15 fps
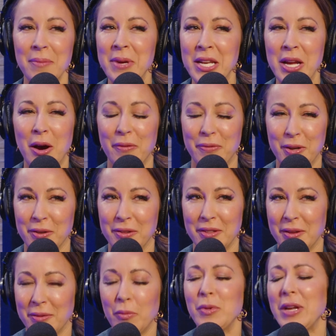let me know if you're
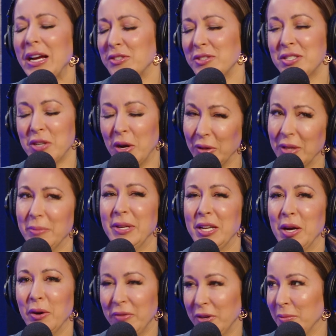actually don't let me
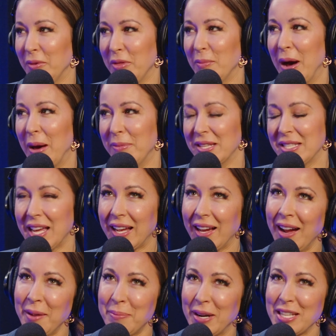know if you're the mom that's like,
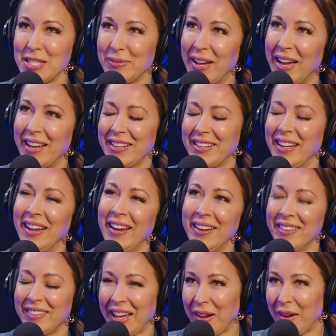I breastfed
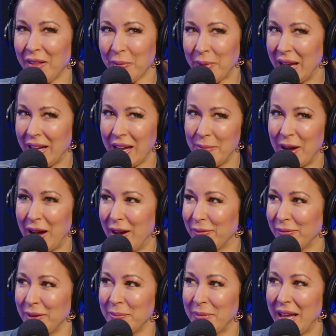and like all the weight came
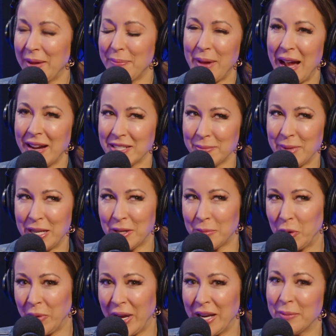off. I'm like back to my
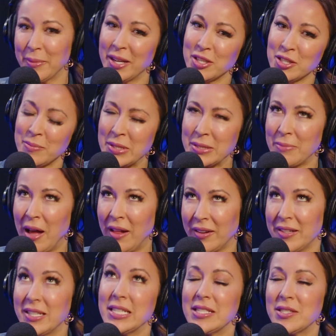normal weight. Oh my gosh, I'm
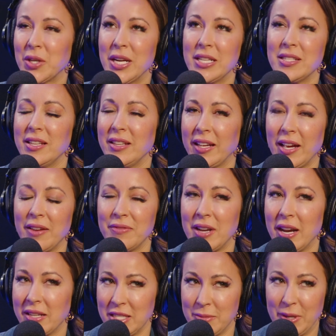smaller. This is crazy. Like, I've
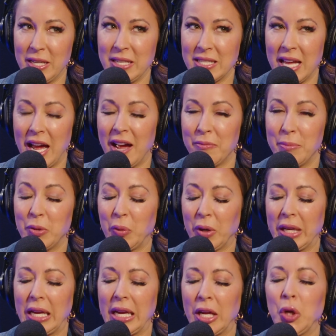not experienced that. I've been
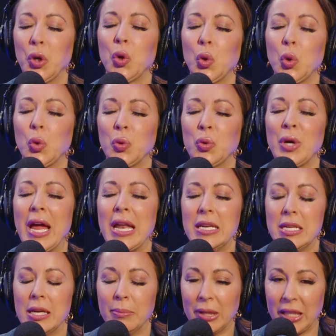working
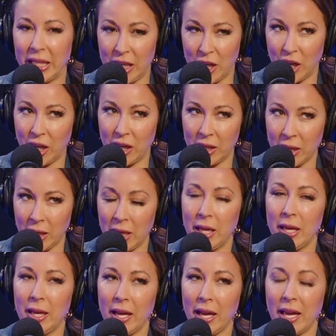incredibly hard
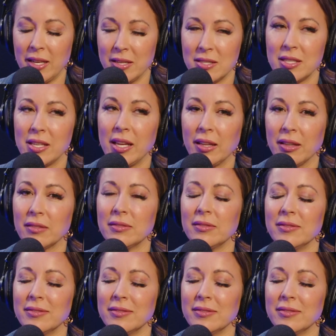and seeing